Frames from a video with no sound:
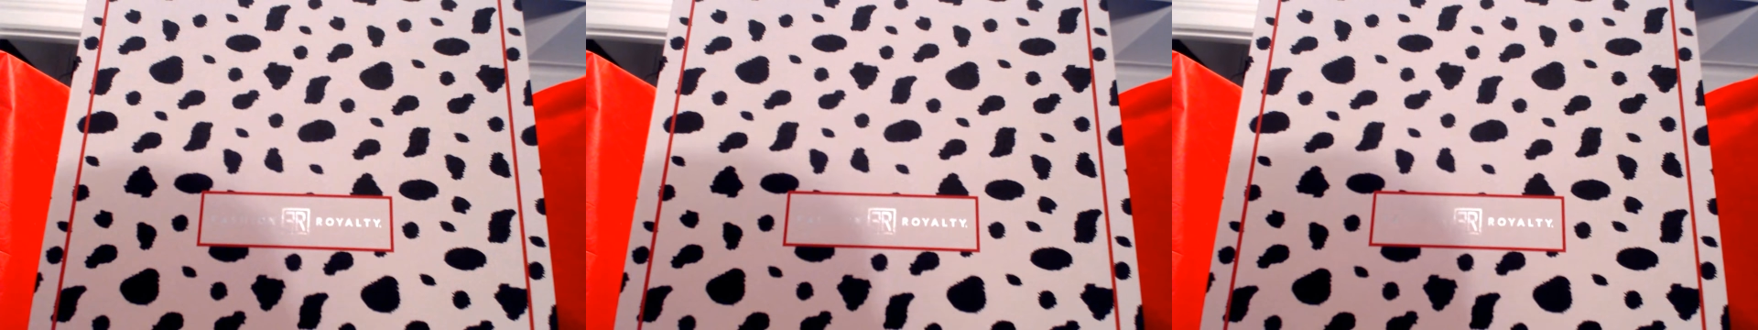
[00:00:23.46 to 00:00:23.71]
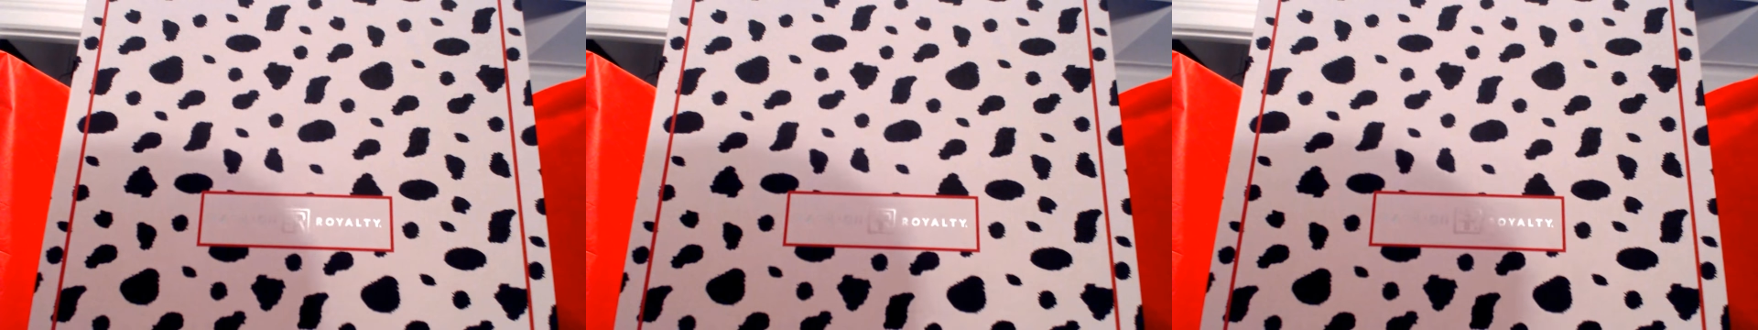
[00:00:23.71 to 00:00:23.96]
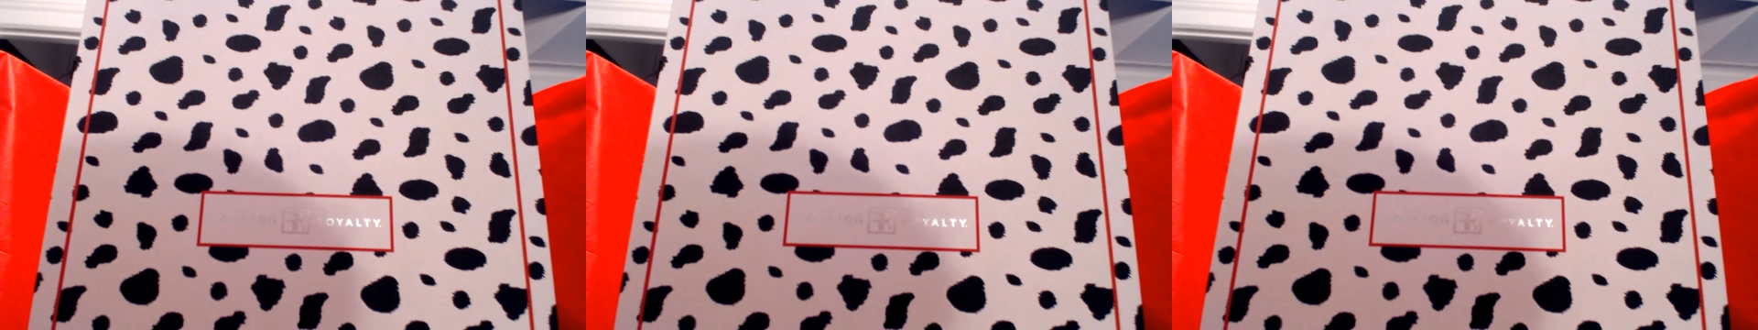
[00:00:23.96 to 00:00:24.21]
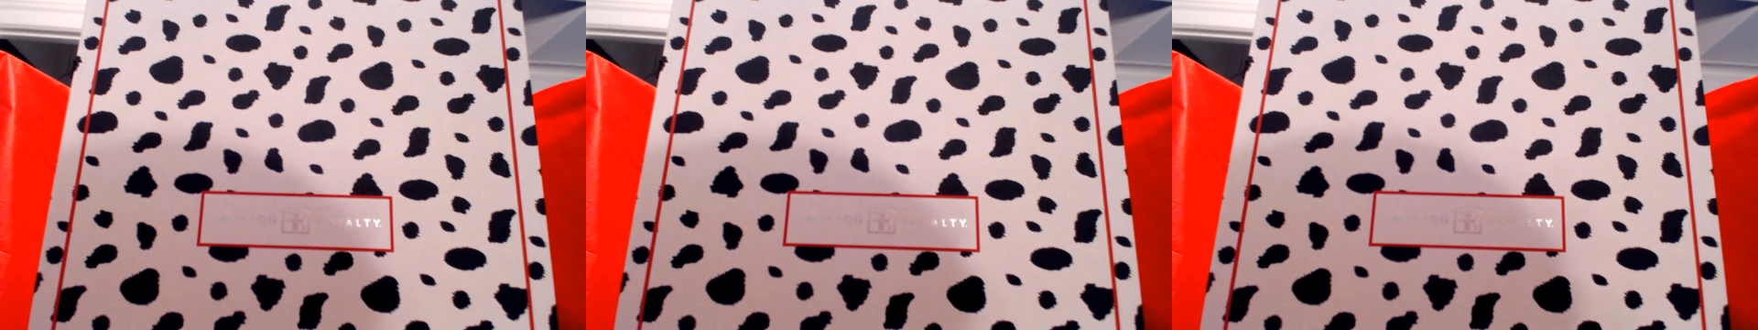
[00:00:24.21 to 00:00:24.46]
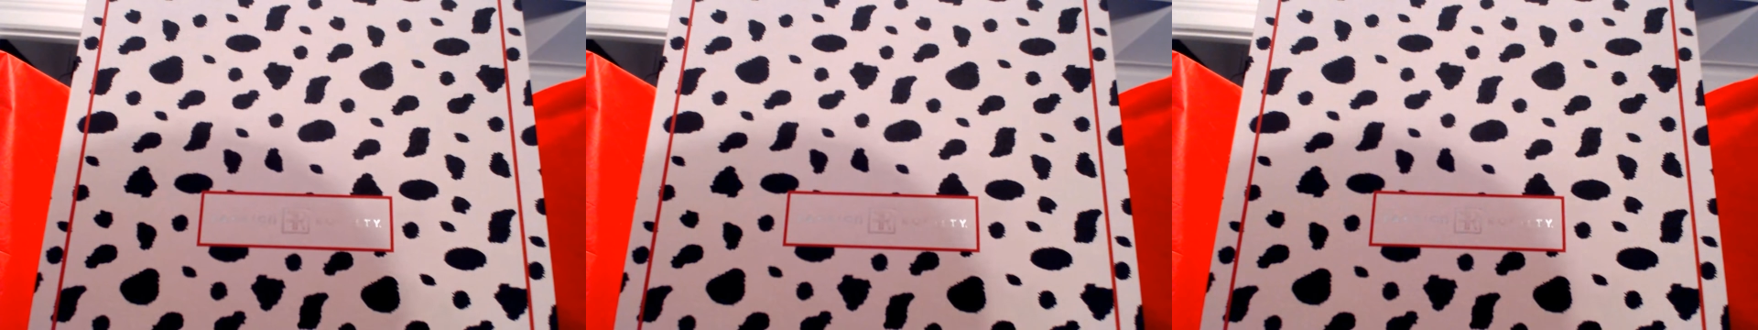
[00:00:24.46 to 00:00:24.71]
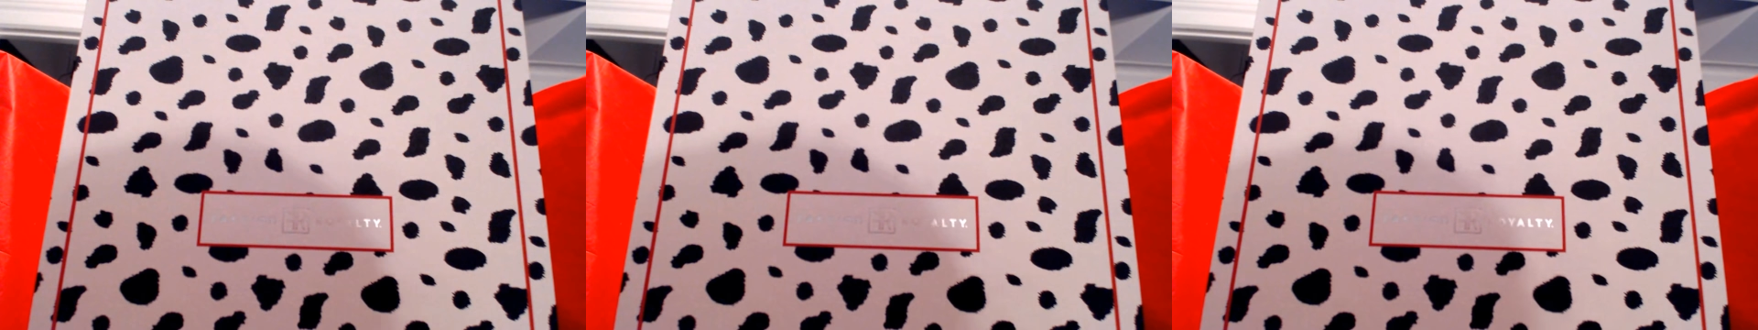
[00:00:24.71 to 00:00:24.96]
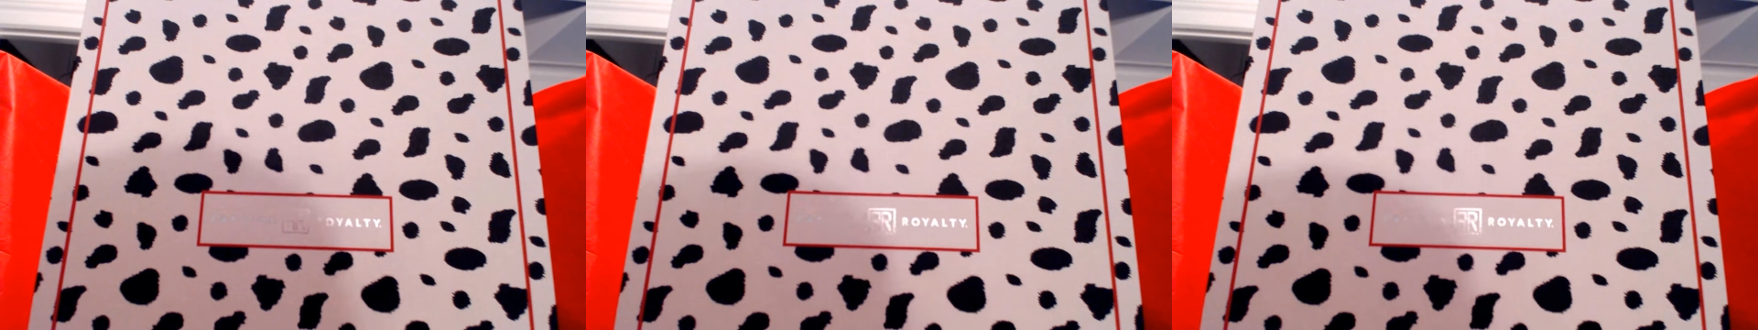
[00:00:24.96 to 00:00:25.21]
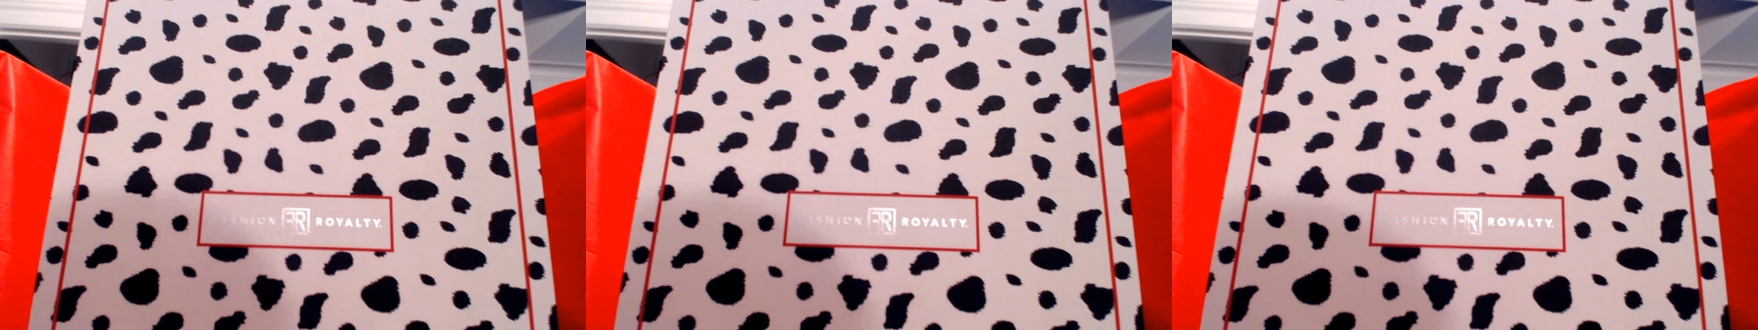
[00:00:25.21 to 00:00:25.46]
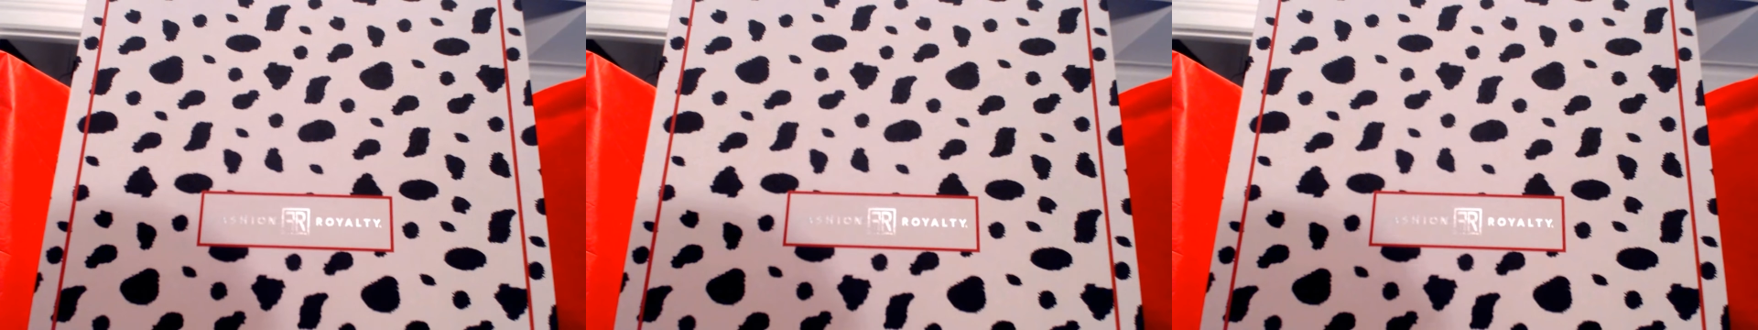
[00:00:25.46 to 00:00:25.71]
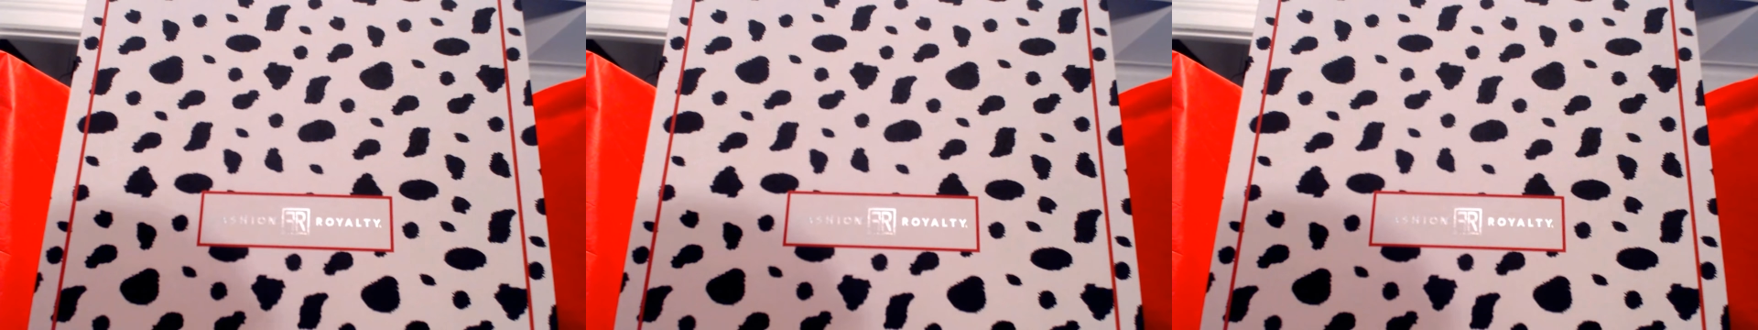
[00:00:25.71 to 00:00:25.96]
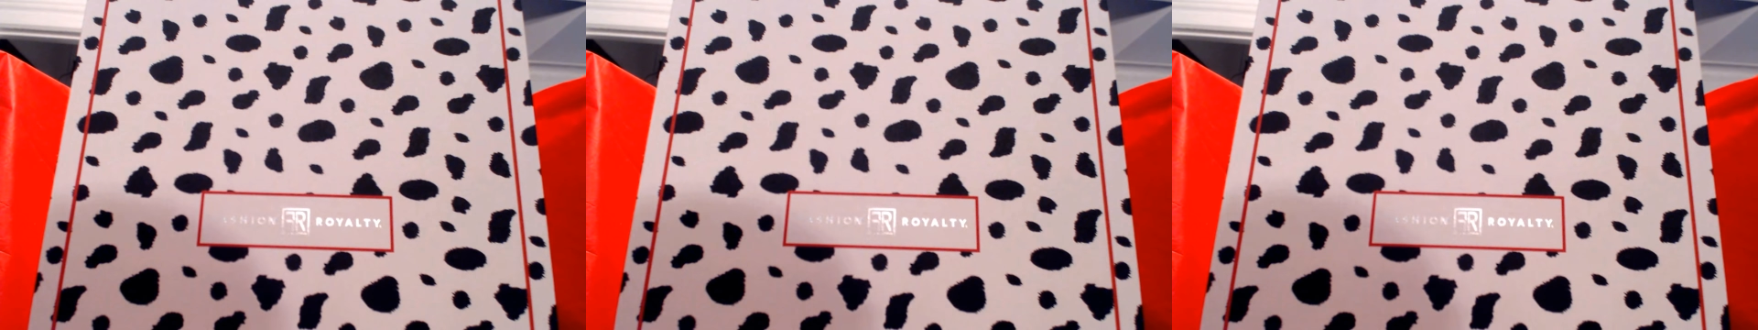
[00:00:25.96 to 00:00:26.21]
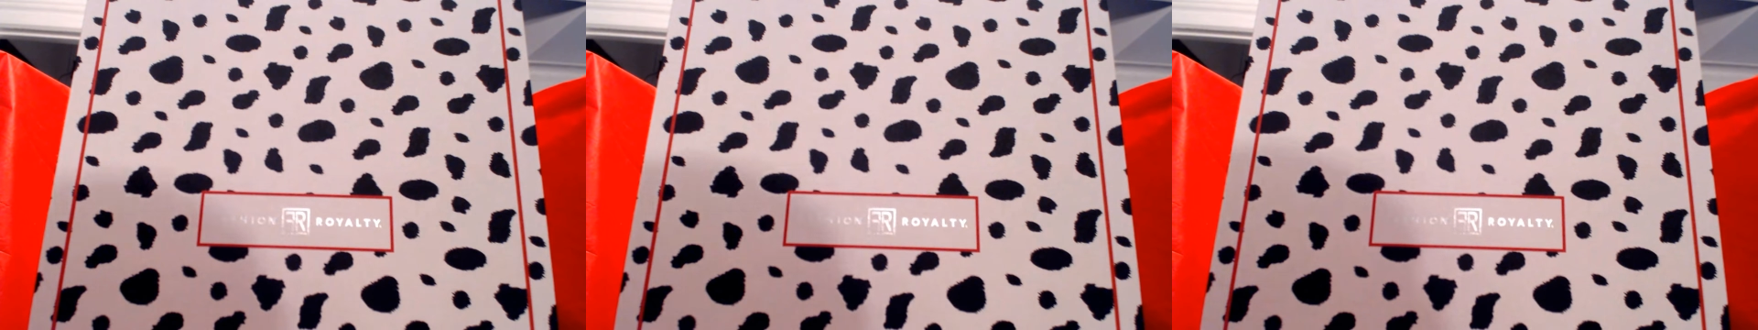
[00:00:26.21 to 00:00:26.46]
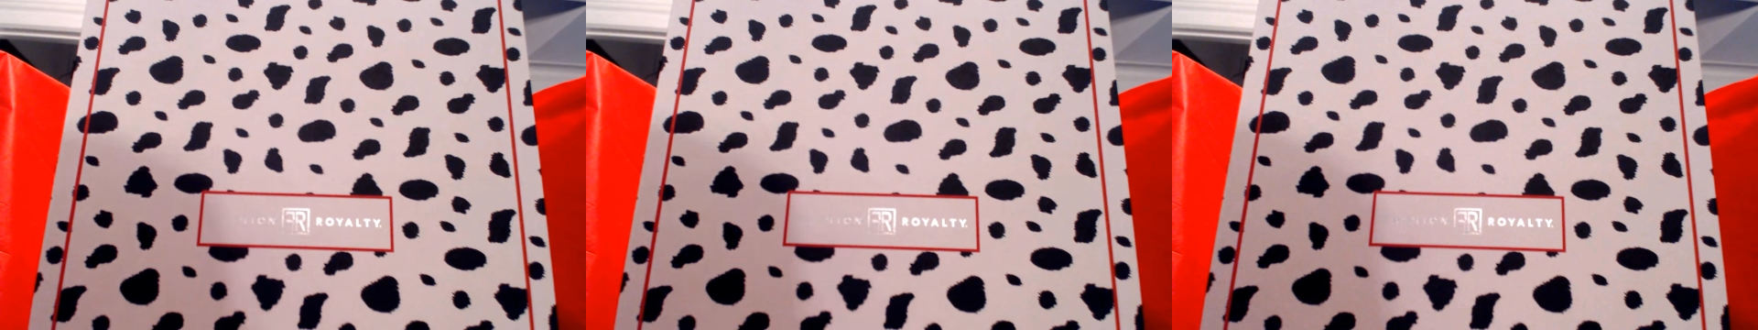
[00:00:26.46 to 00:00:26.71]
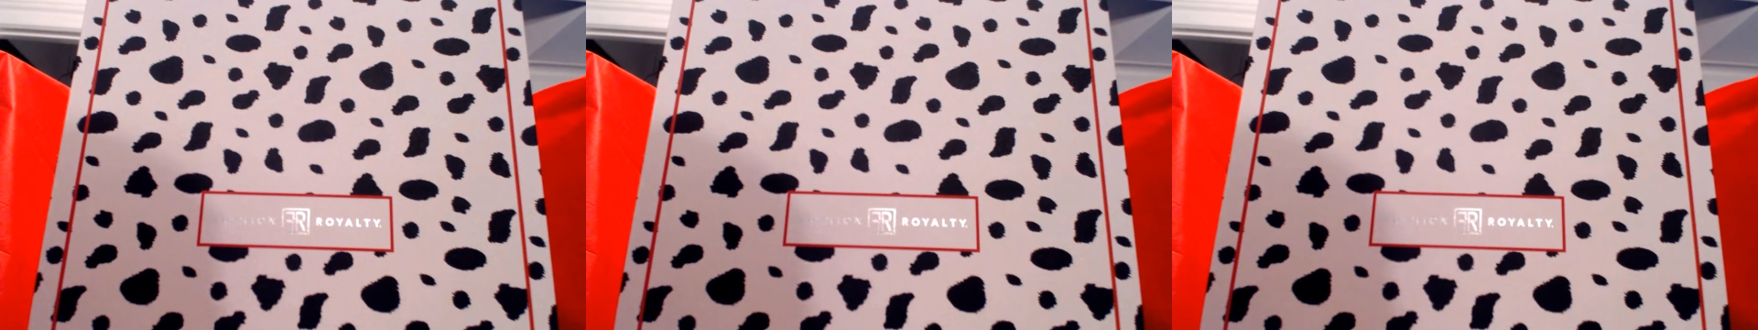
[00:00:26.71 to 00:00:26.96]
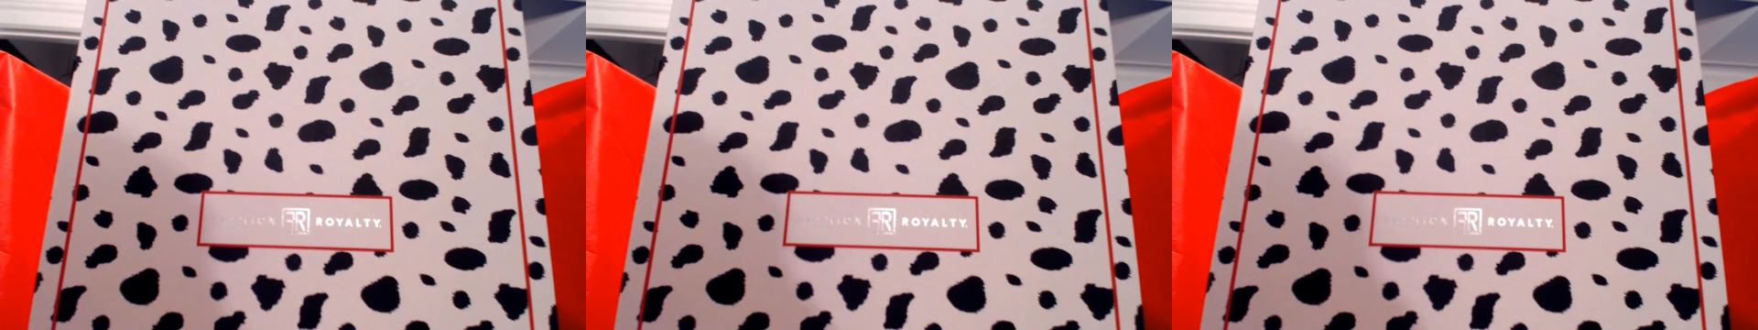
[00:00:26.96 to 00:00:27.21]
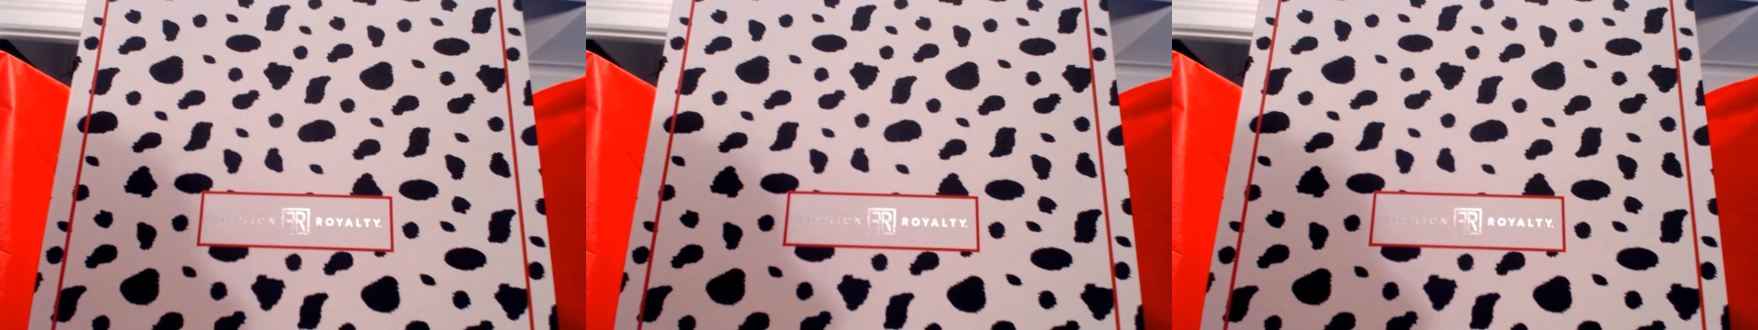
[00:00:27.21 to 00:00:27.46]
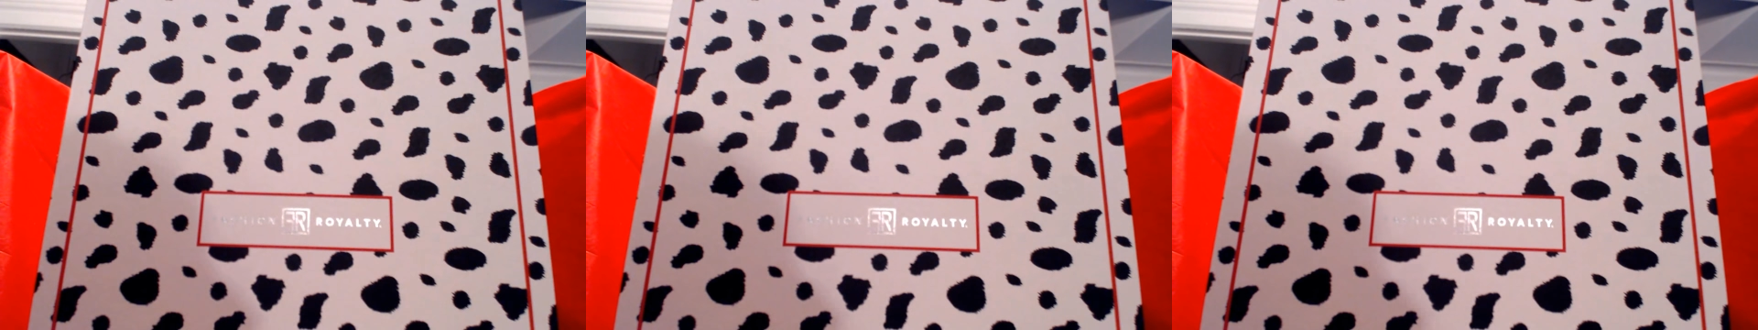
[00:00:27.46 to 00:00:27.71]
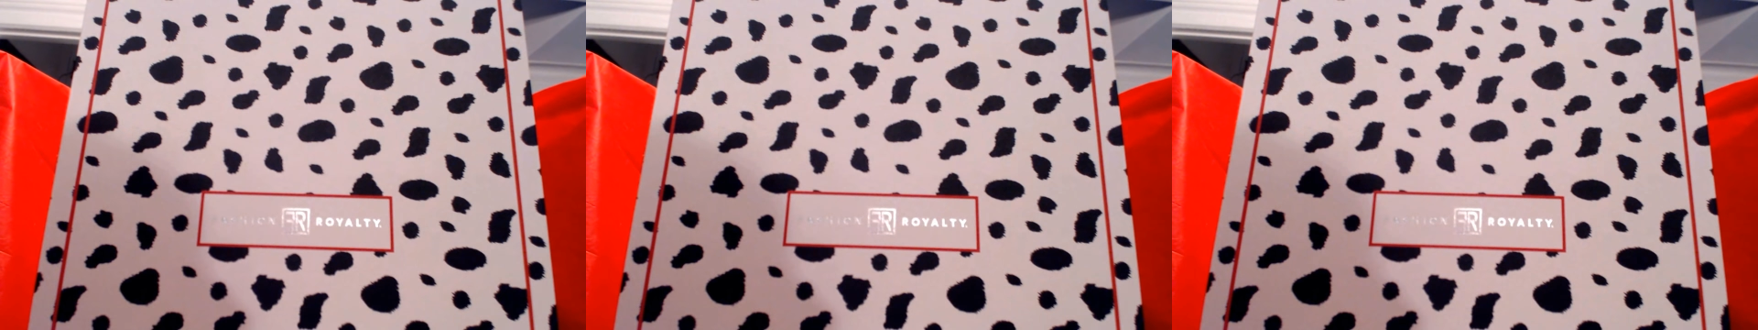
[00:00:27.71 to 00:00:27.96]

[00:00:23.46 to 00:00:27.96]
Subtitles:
(no speaker visible)